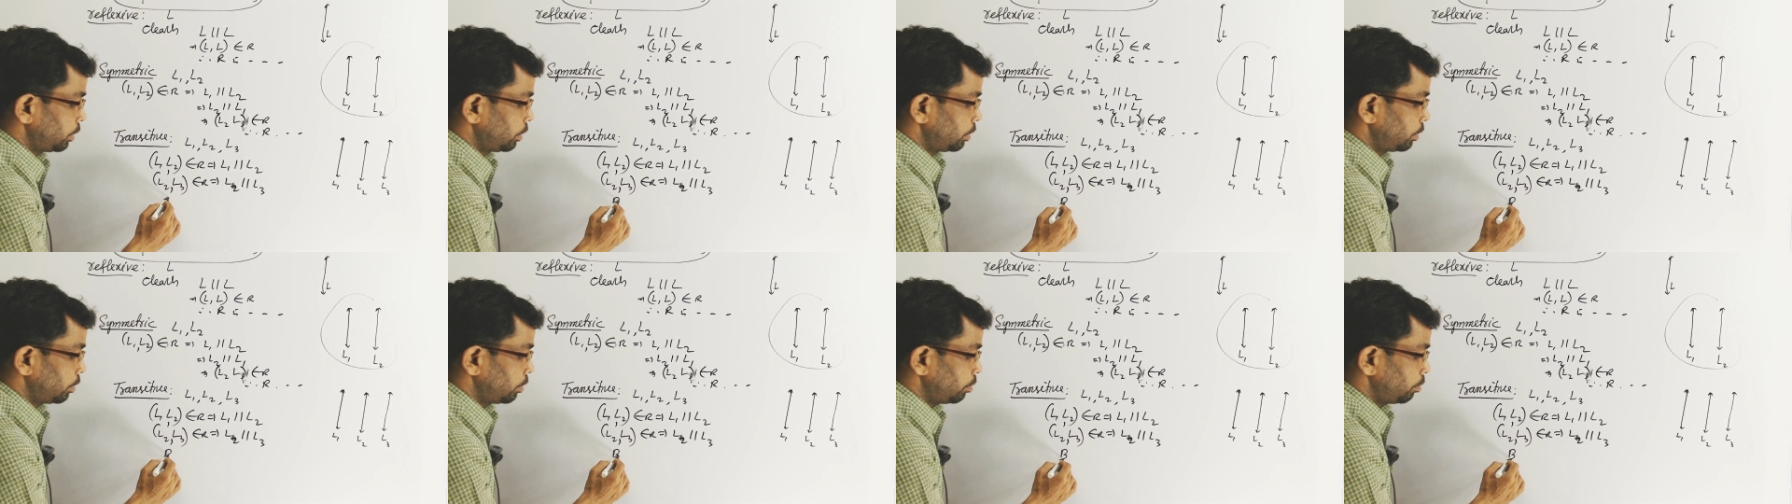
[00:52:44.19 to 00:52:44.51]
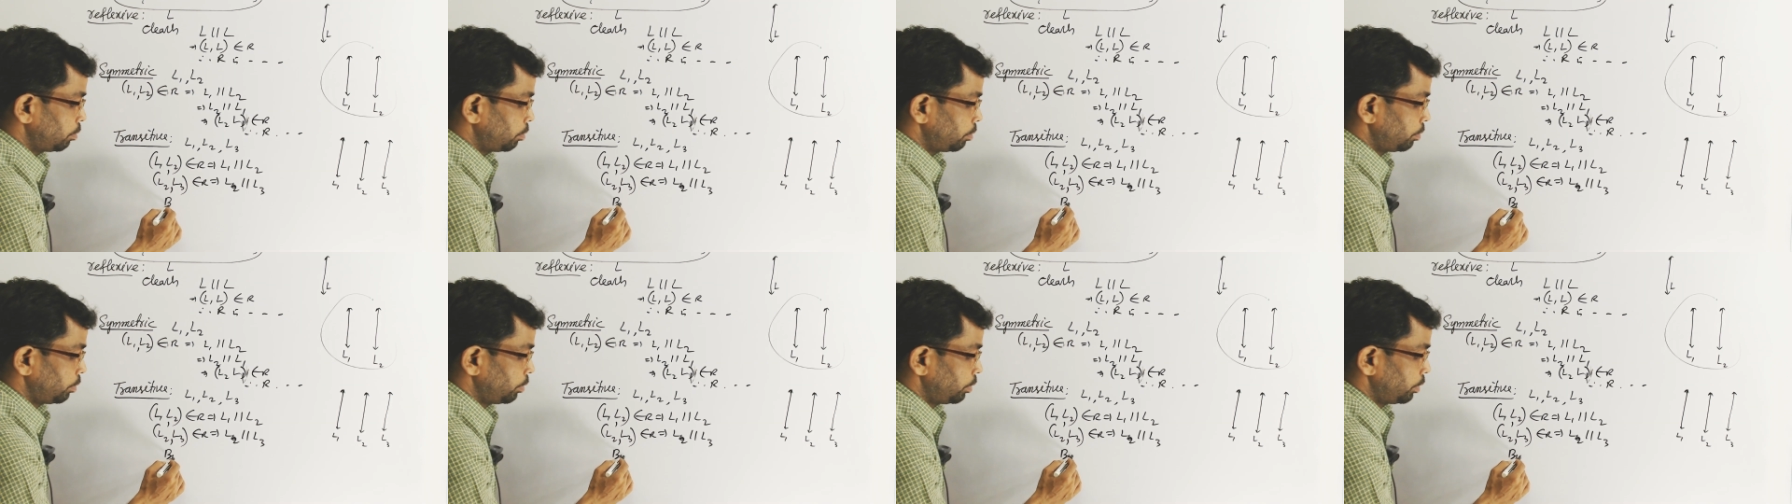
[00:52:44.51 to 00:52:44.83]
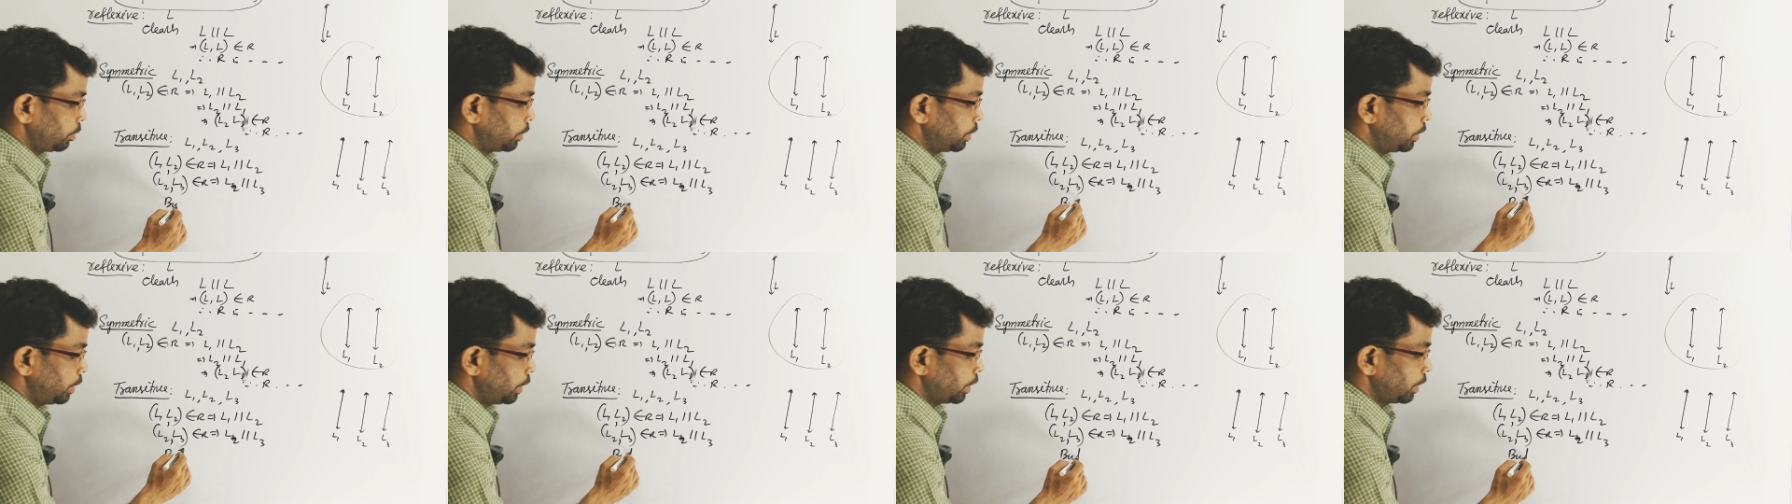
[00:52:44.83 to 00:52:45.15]

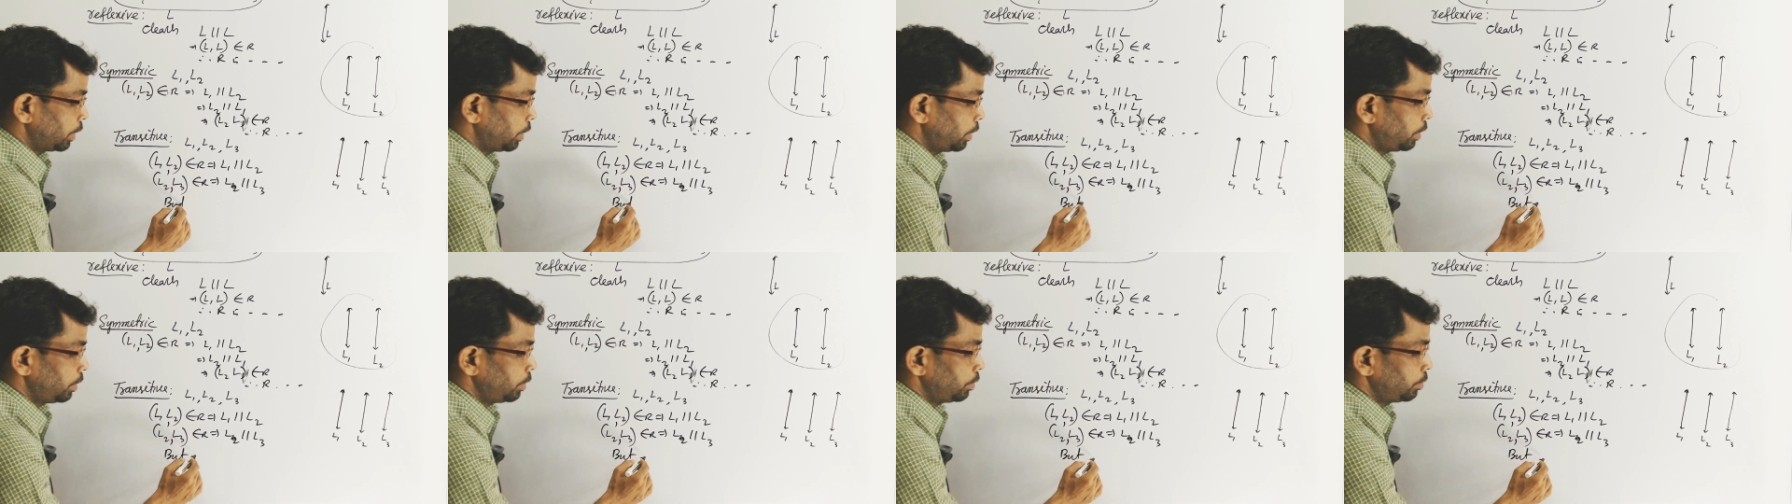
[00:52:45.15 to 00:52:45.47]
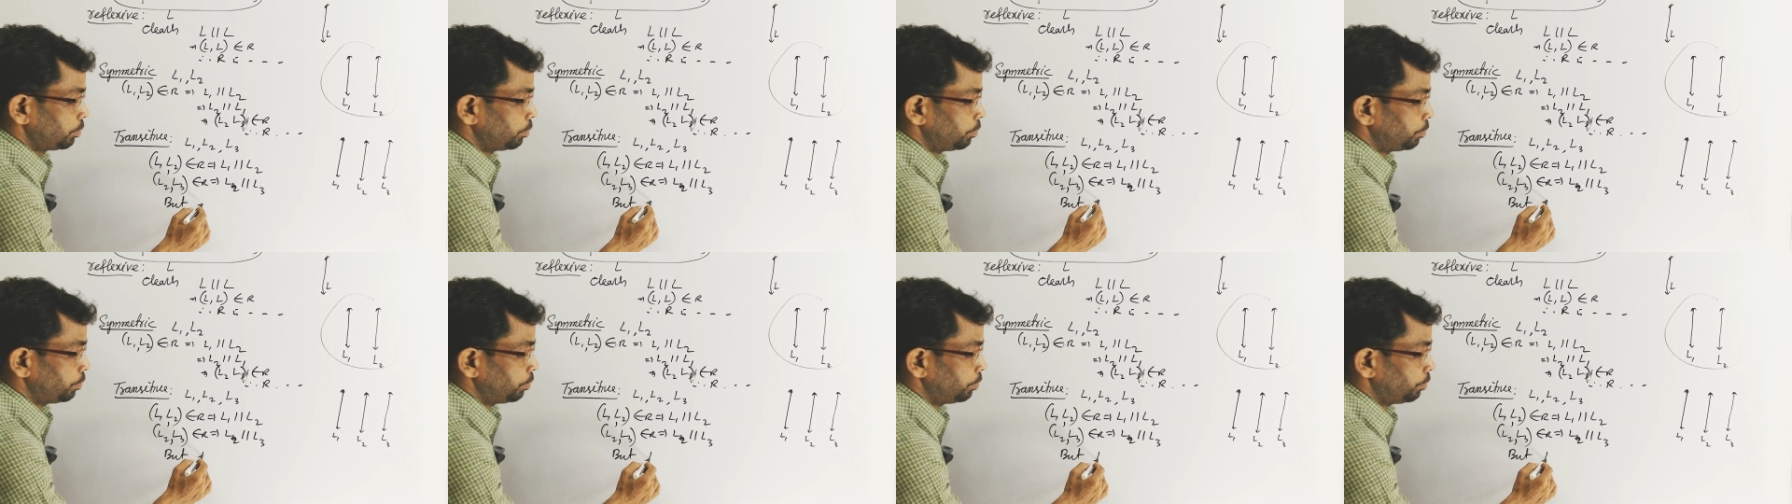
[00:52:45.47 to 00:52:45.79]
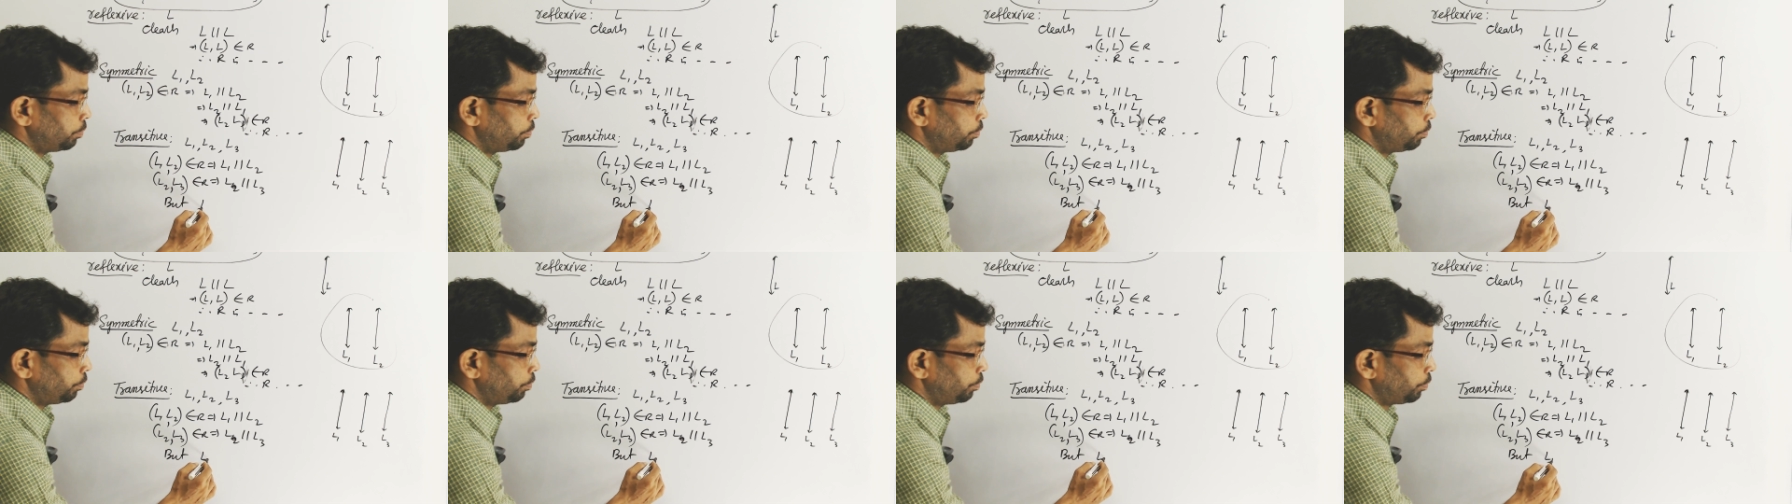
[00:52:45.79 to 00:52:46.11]
Then
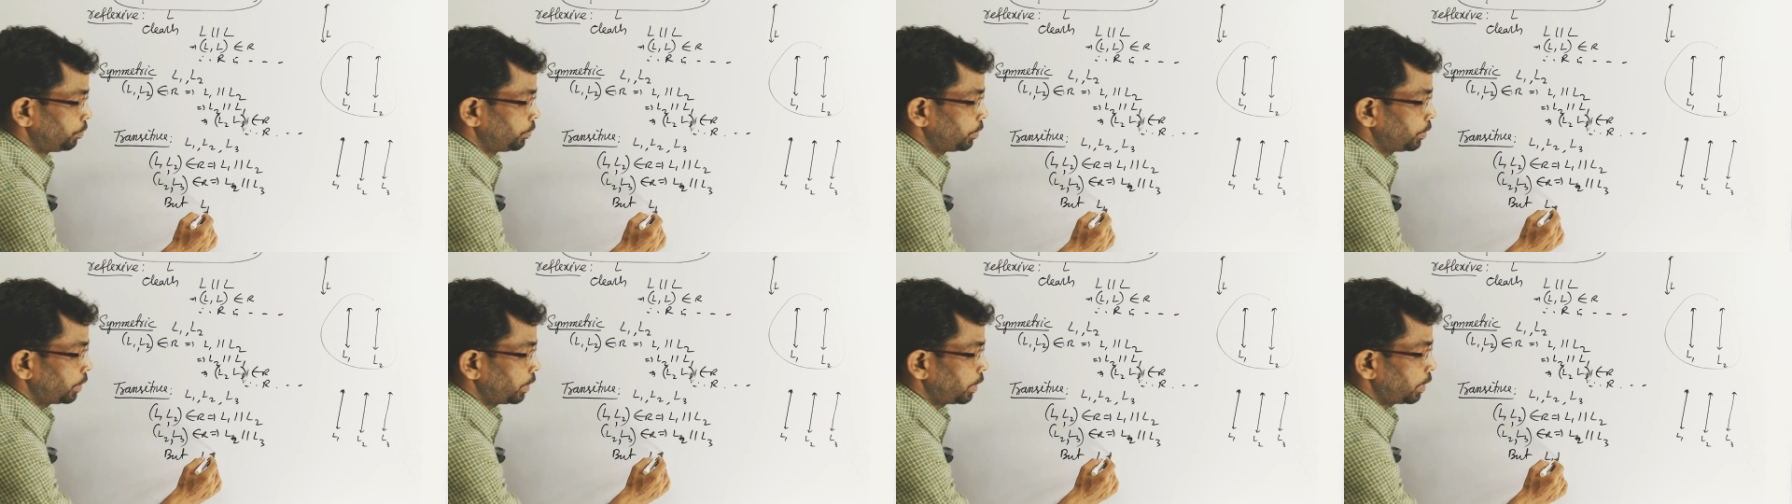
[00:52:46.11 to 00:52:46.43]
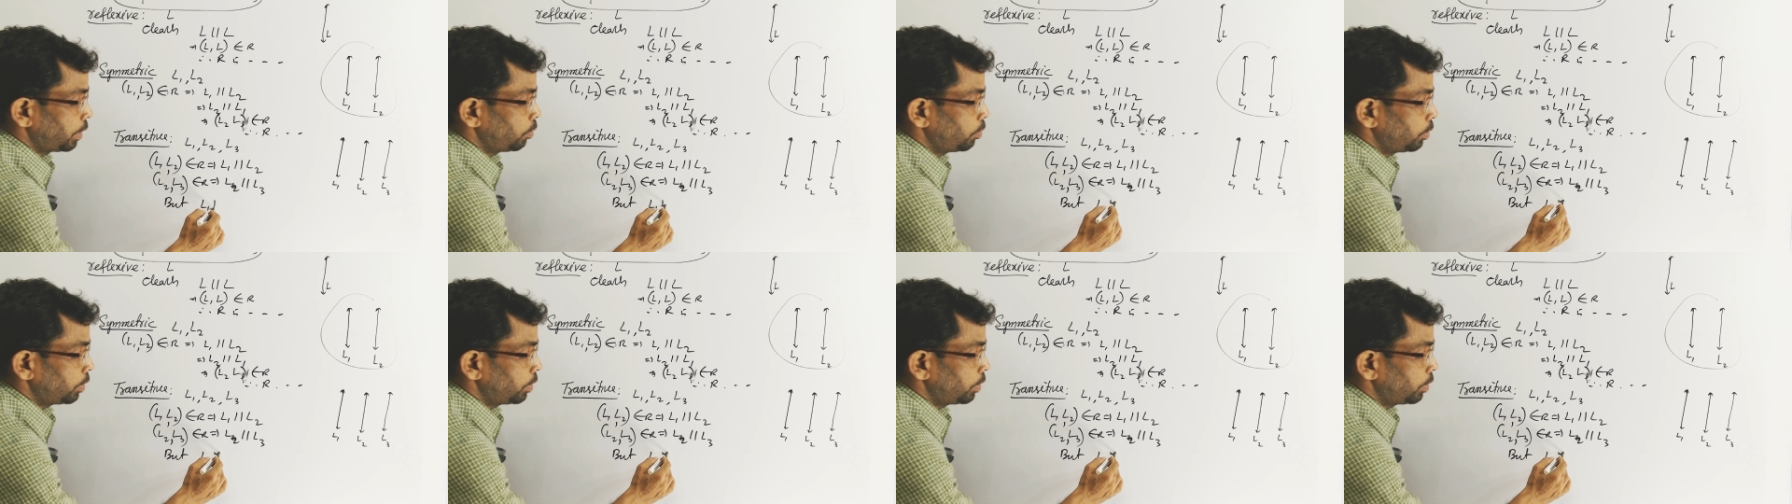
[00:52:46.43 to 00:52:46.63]
L1 parallel